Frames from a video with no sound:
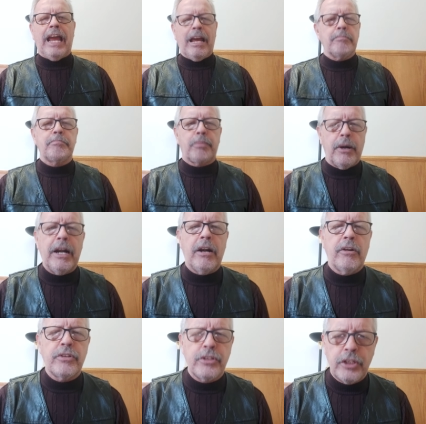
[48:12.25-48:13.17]
and
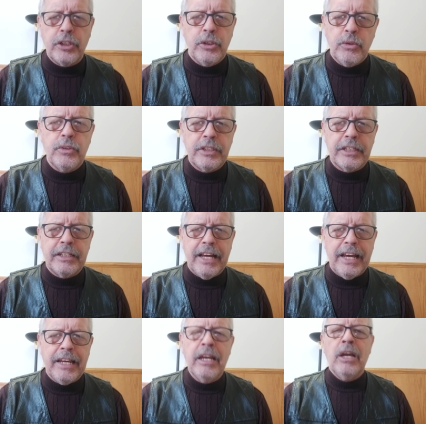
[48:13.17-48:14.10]
prayer to you
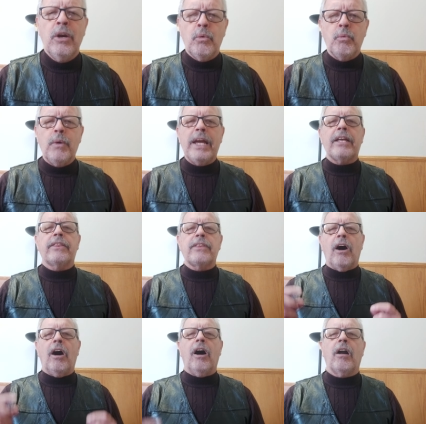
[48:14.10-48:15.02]
today
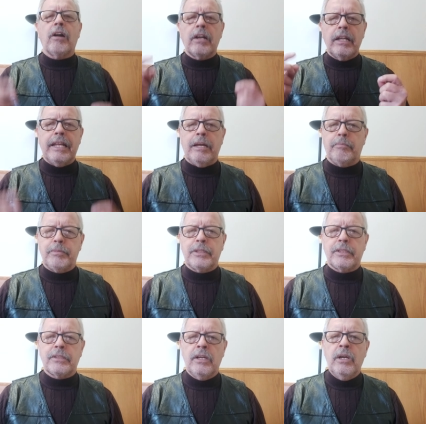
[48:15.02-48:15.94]
with our
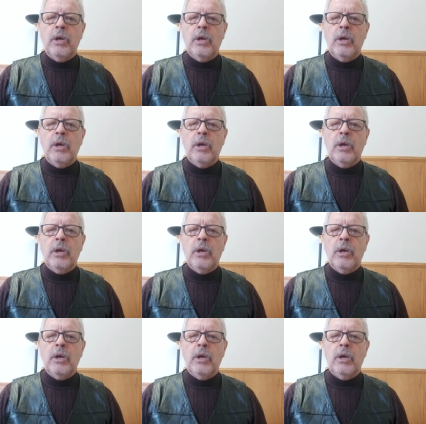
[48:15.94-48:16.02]
lips.